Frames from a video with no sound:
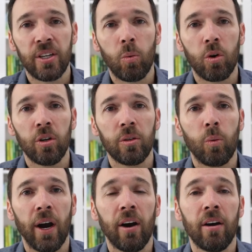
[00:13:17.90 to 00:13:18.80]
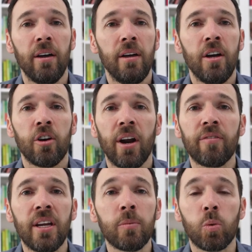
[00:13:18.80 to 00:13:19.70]
world where creative
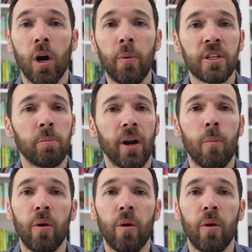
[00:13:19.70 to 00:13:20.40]
teams were always split up,